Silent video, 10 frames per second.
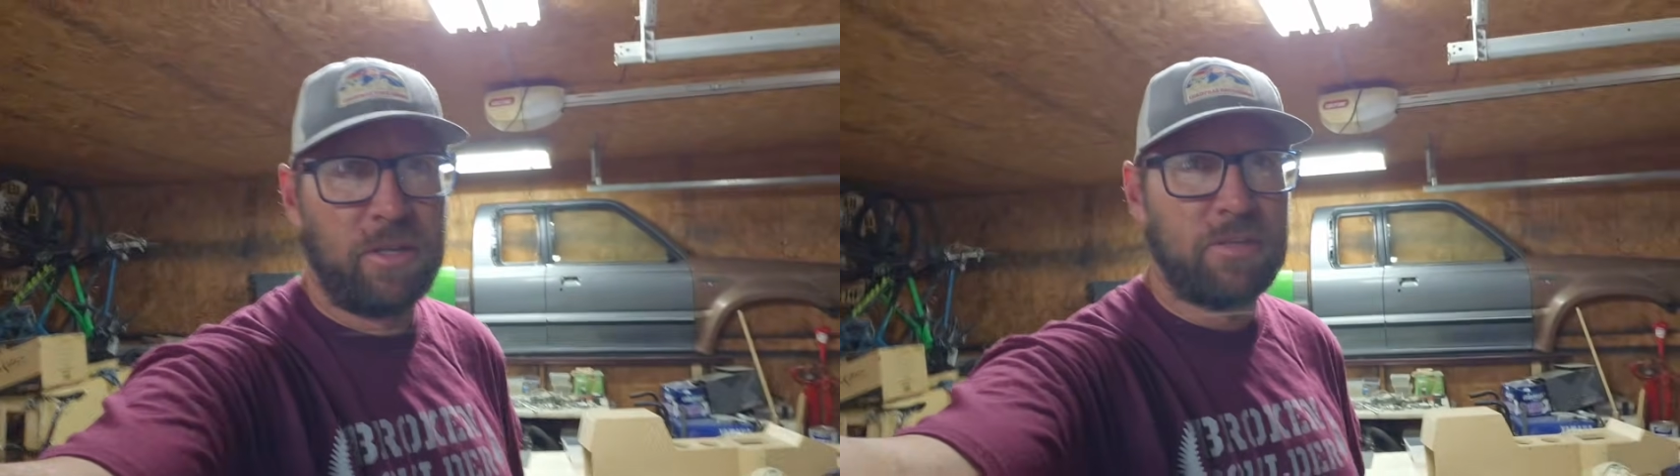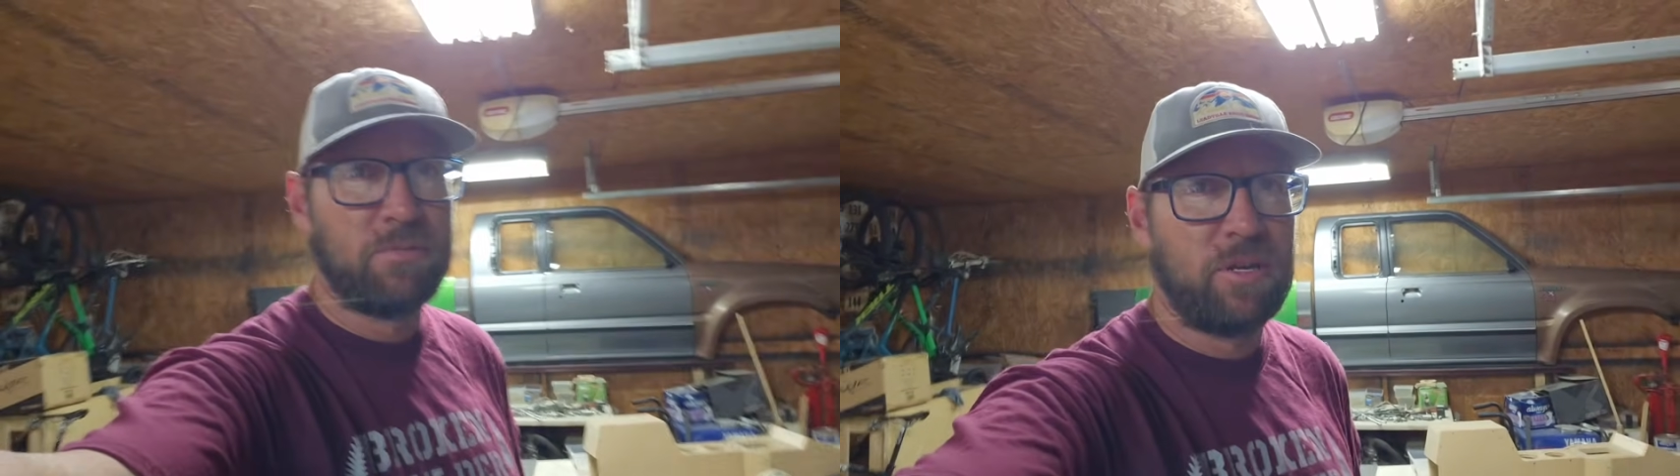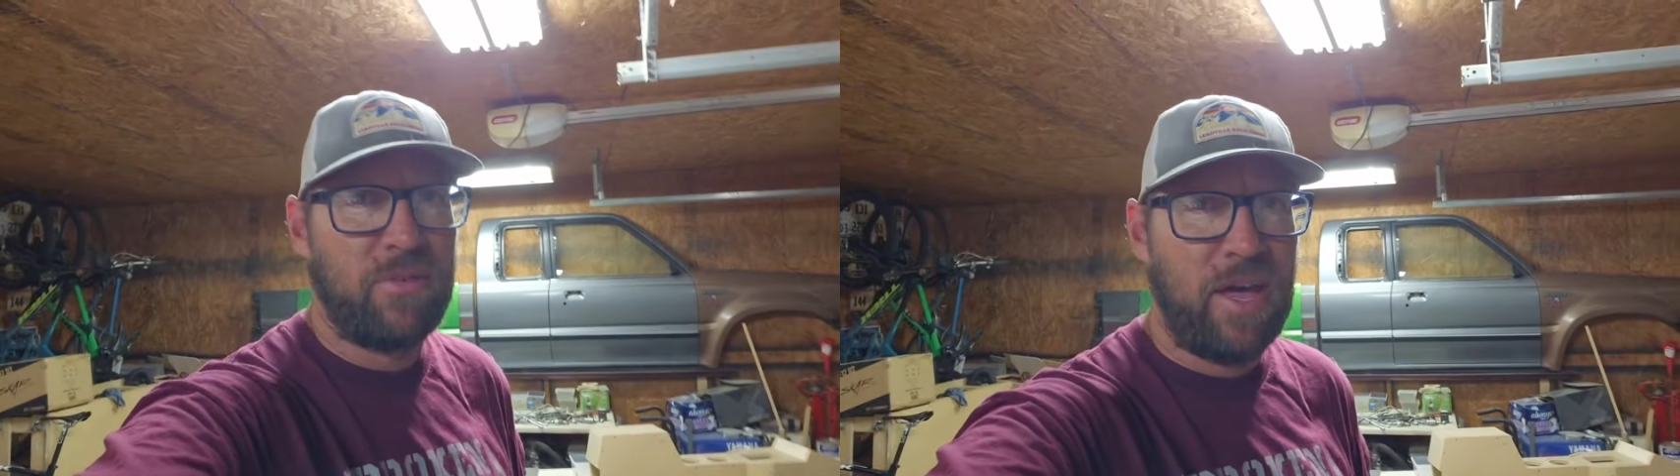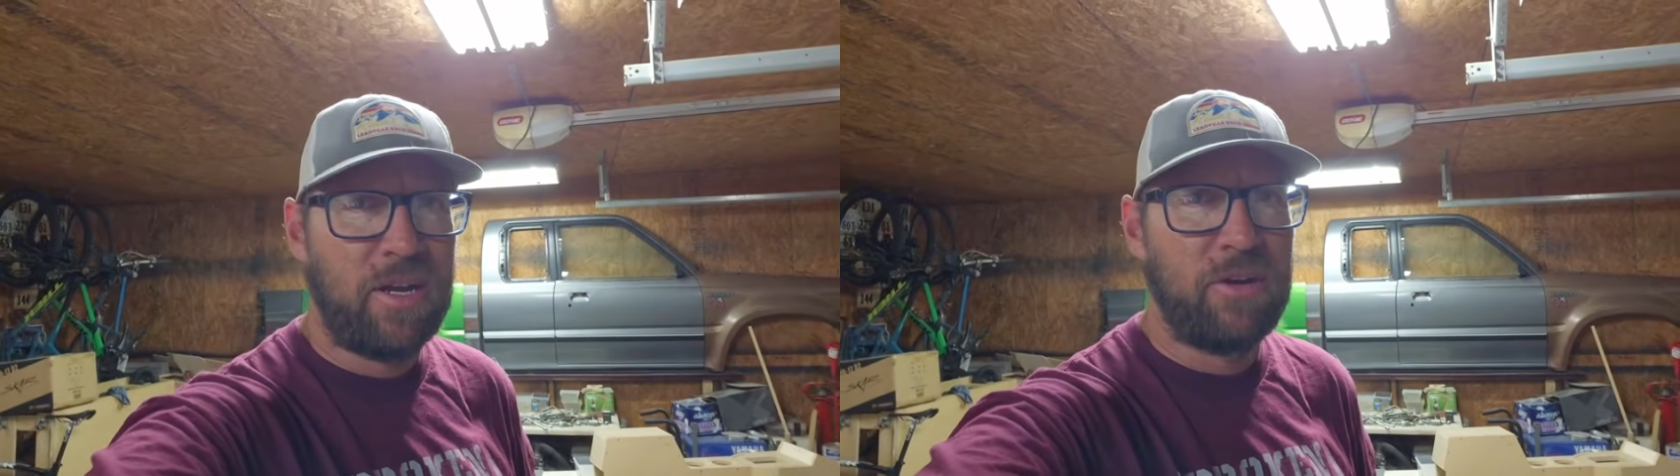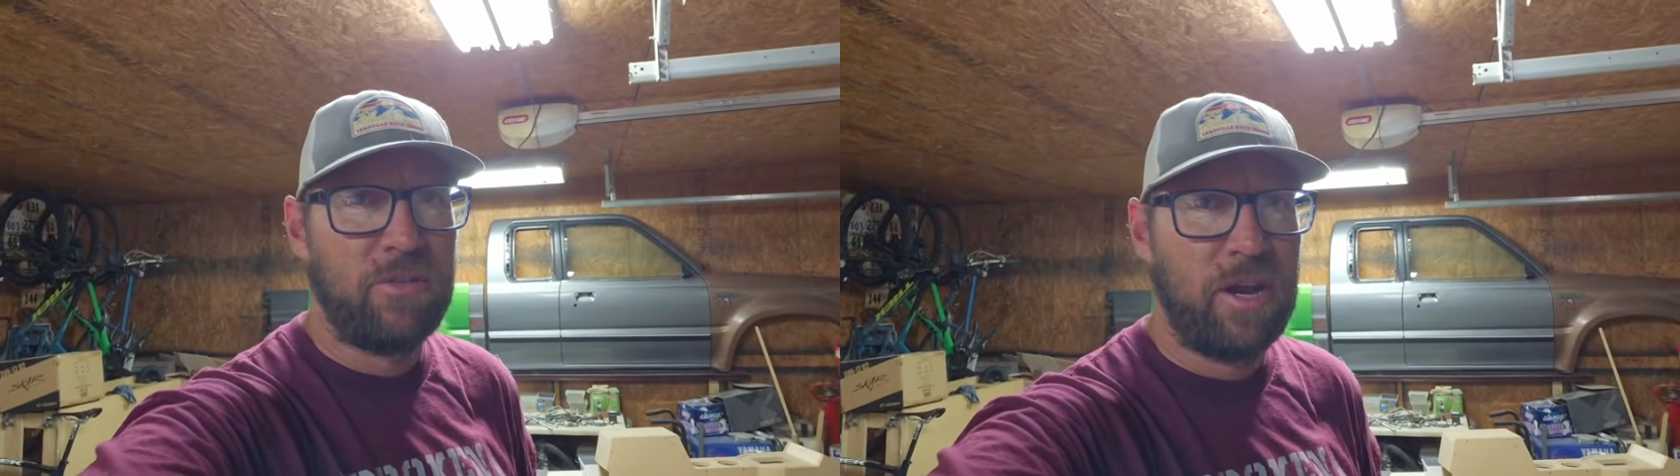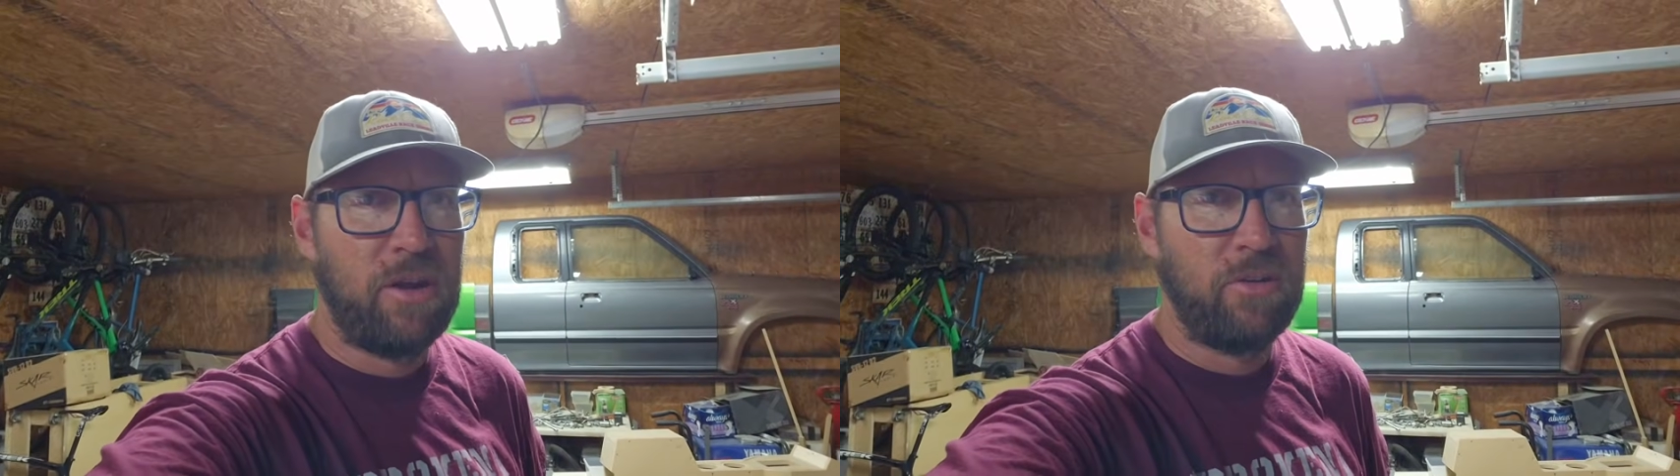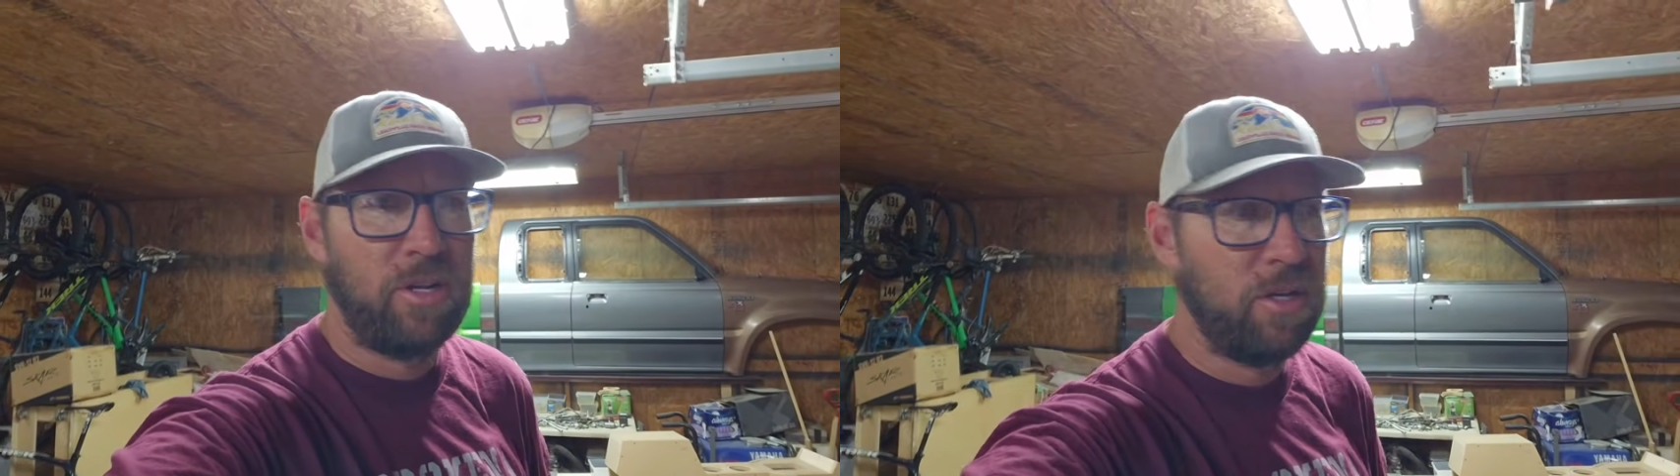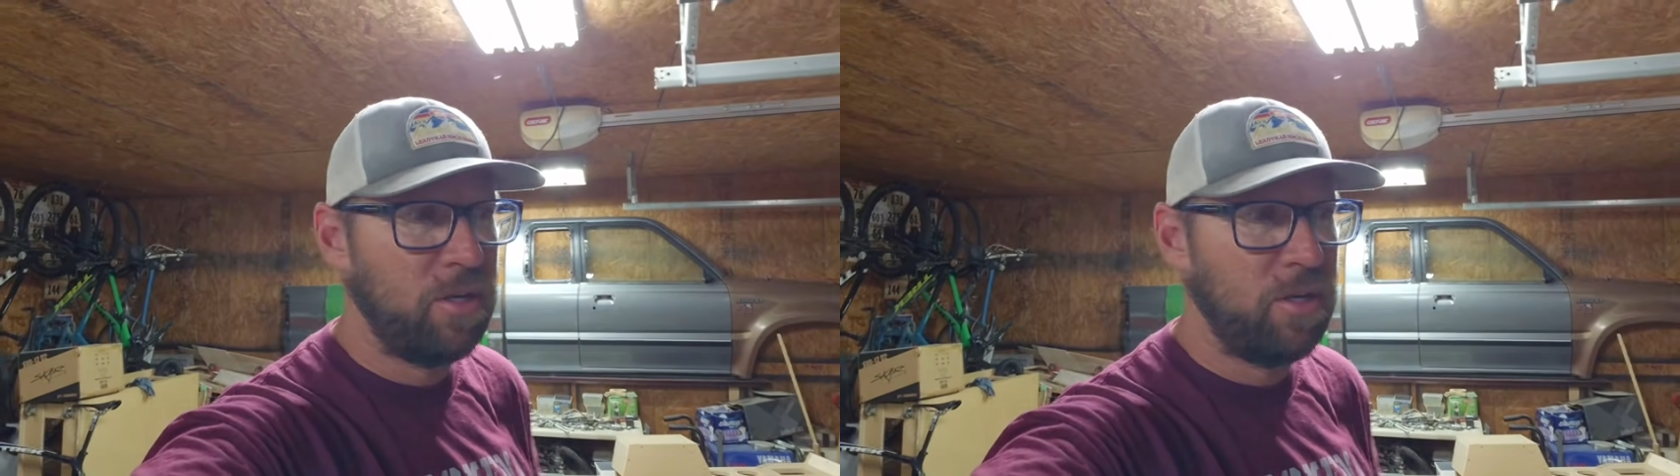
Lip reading: get some stuff out of here that I don't need